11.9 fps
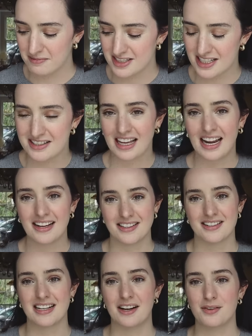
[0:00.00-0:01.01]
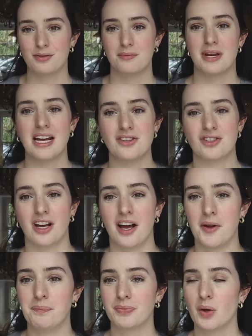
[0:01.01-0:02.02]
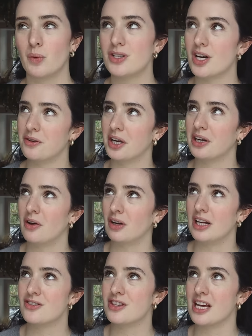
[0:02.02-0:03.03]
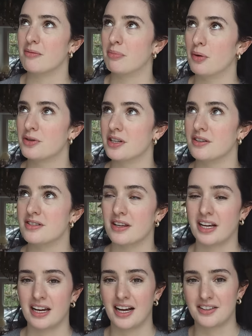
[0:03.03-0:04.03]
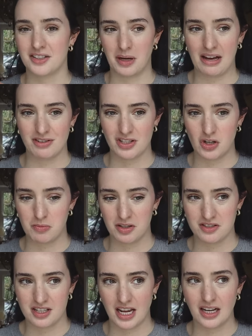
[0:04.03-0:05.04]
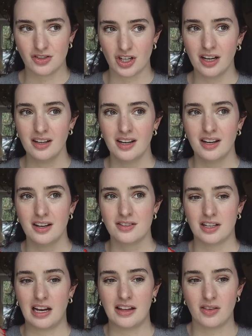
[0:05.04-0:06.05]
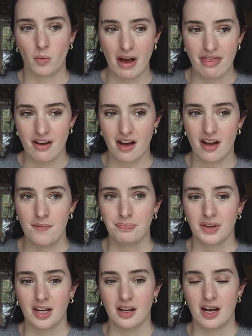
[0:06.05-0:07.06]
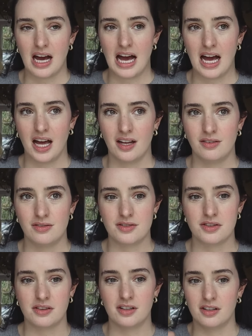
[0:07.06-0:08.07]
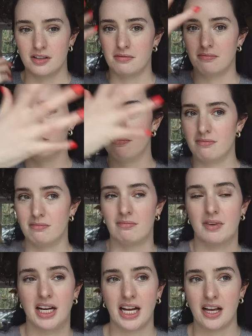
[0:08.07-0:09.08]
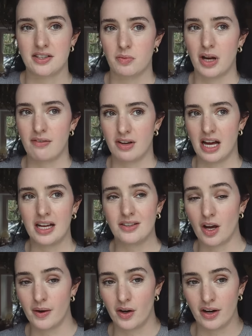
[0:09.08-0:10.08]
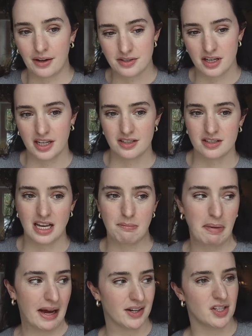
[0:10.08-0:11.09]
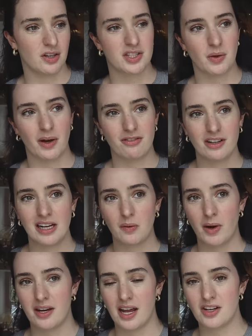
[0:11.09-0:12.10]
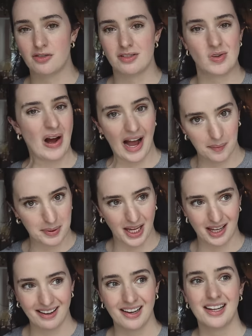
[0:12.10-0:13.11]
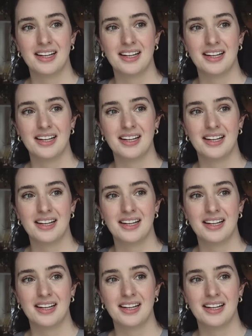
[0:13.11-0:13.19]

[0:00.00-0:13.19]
disconnect ourselves from nature, we don't acknowledge the importance and the connection we have as humans to nature. So like the weather and the, I guess, whatever is going on outside, it does impact you. So I feel like when nature is not happy,